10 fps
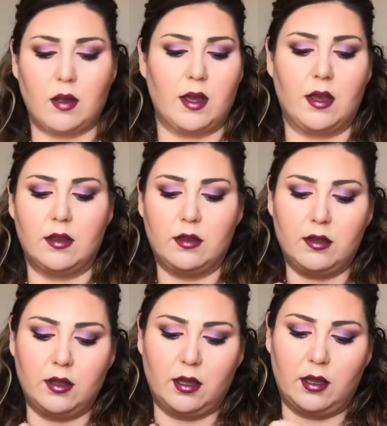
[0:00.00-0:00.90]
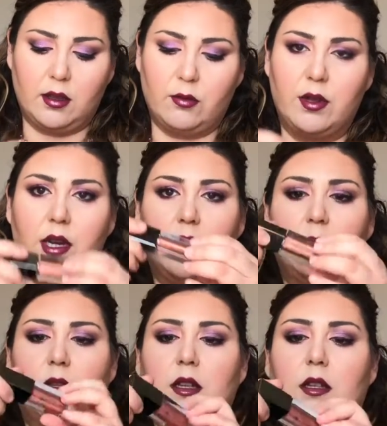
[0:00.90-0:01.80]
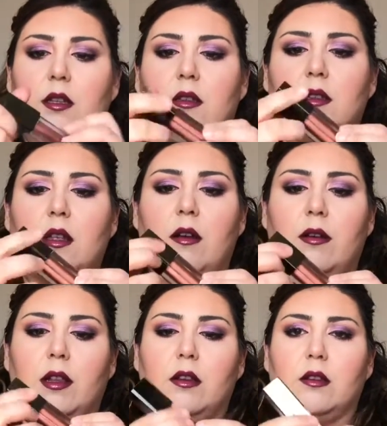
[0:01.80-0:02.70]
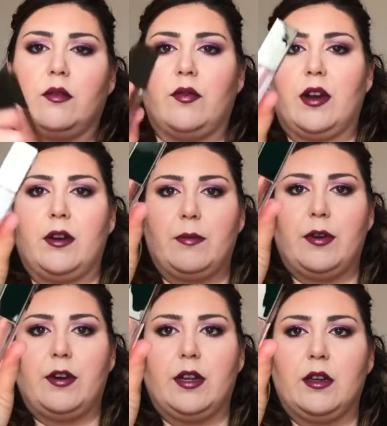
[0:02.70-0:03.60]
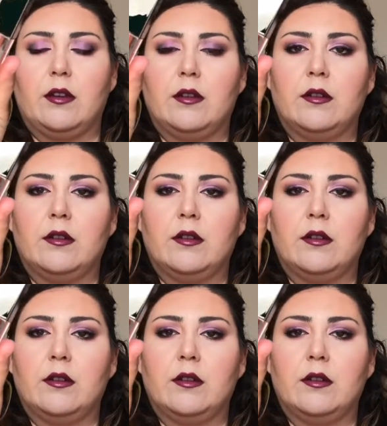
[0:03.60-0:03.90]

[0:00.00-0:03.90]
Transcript: I guess it's a liquid lipstick. This is how it looks, very pretty.